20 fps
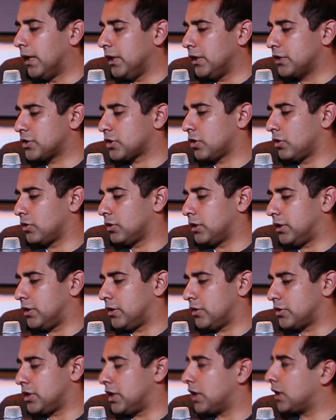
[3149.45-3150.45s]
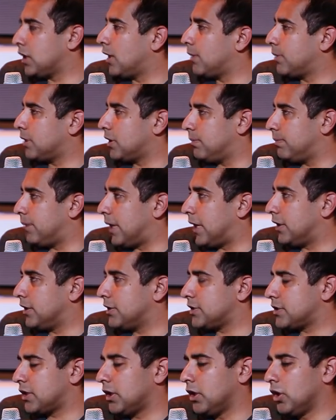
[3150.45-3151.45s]
is currently there's an economic
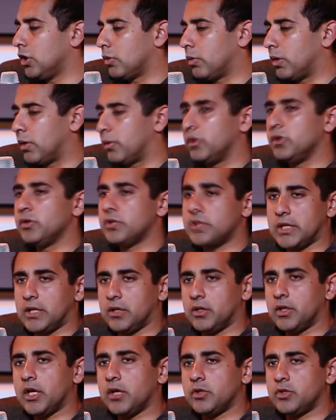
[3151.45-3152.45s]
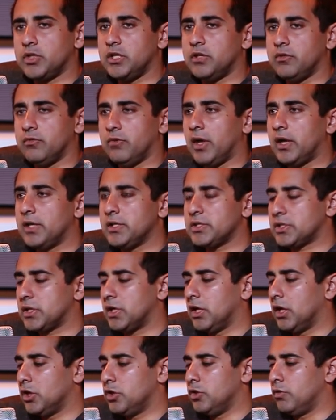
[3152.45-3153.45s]
imbalance where when you sell an IoT device,